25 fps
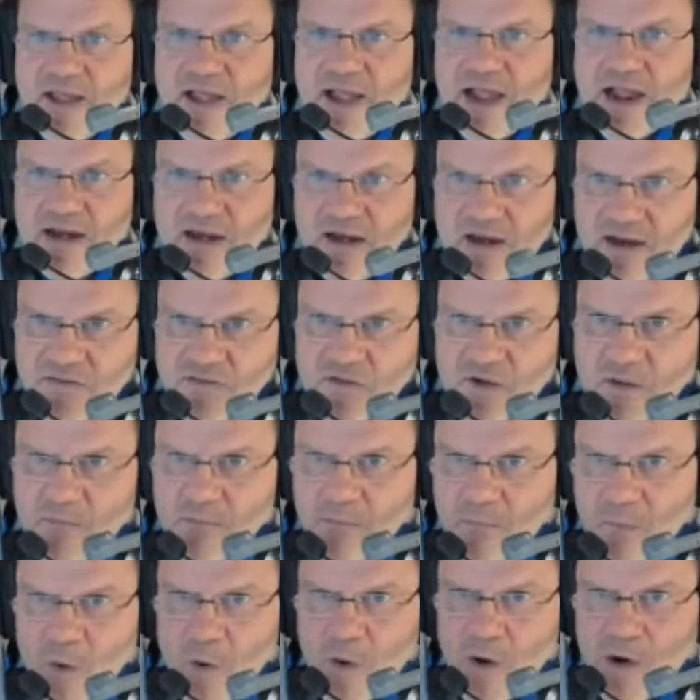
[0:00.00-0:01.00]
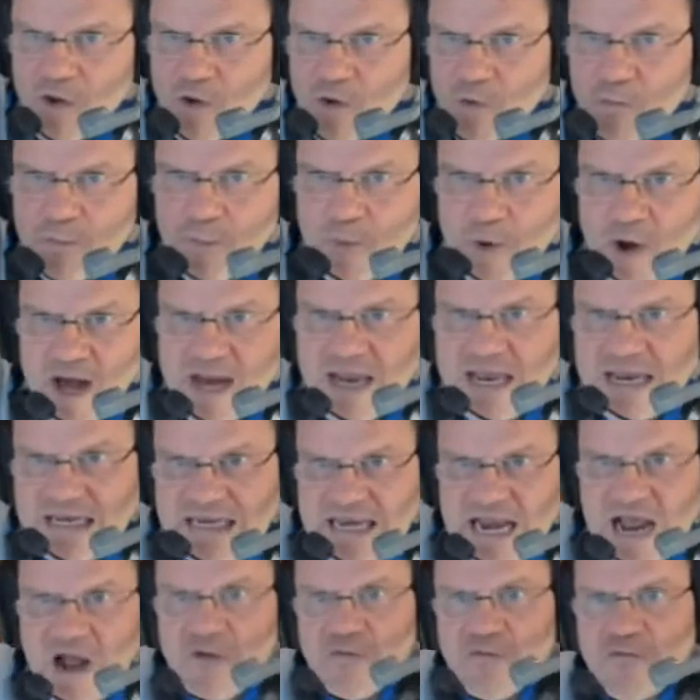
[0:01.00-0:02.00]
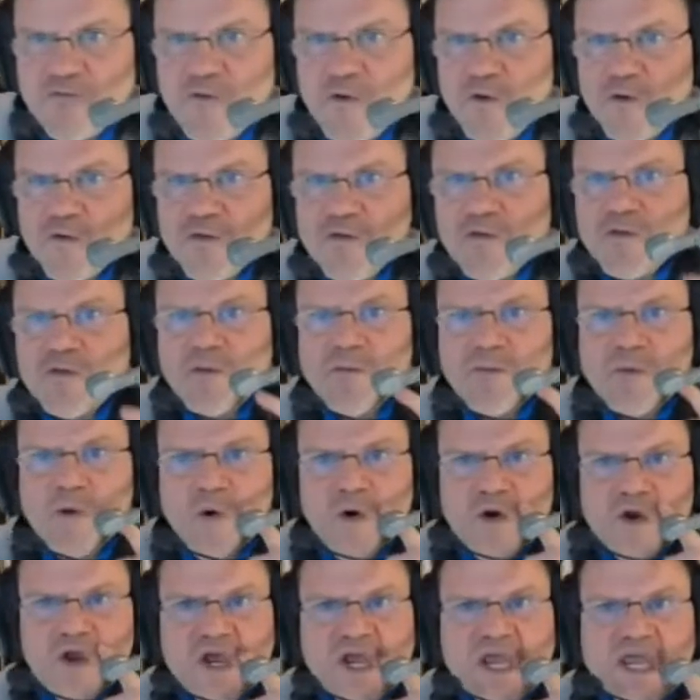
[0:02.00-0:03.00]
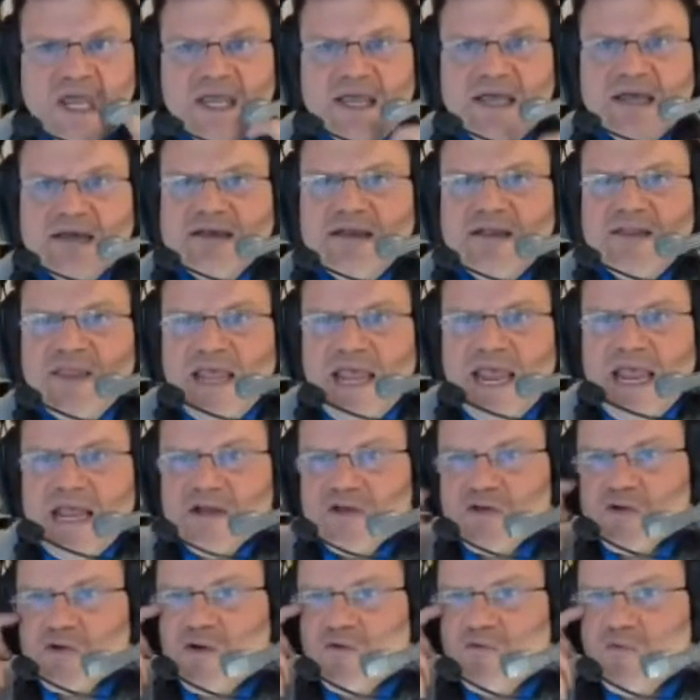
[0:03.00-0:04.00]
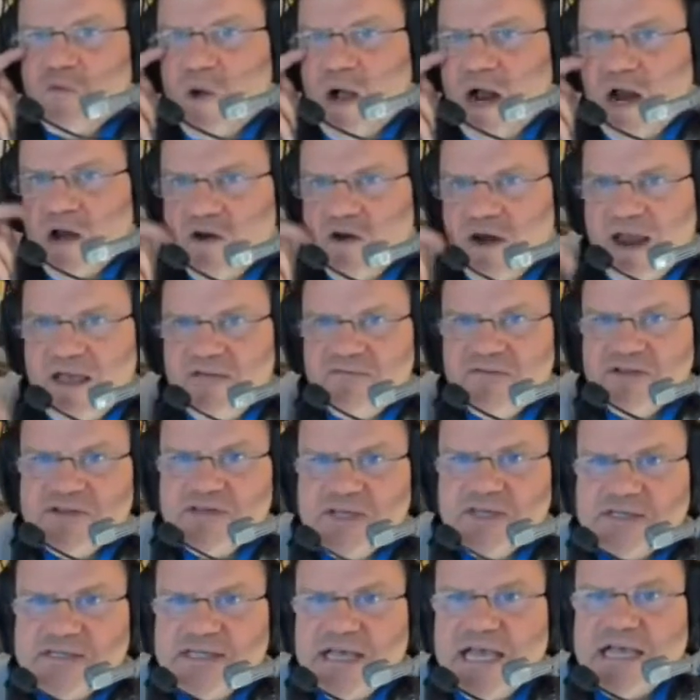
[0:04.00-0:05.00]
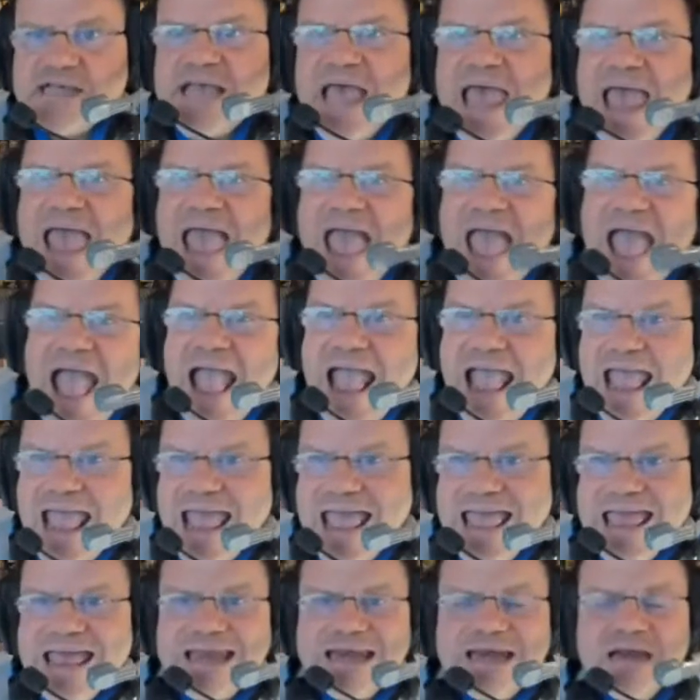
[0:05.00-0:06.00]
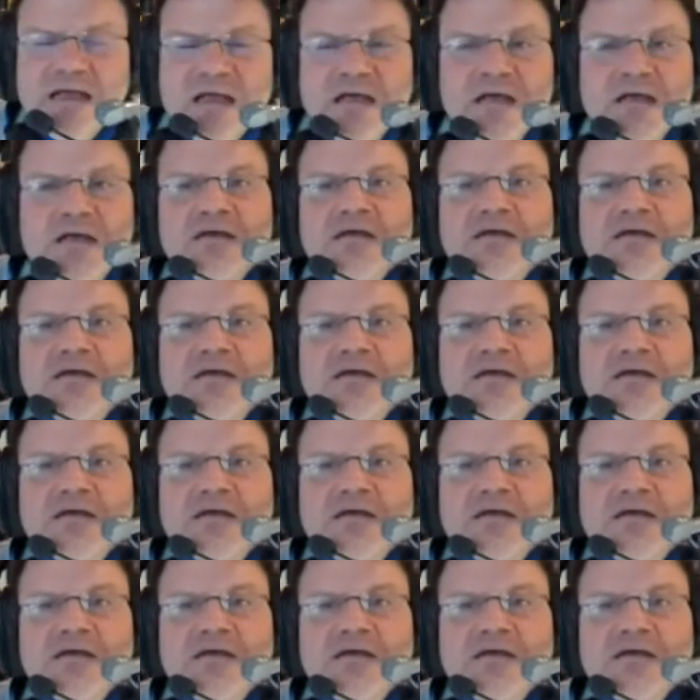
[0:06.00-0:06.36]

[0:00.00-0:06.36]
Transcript: And the more you break it down further, the more you can get to the answer of why you're having success and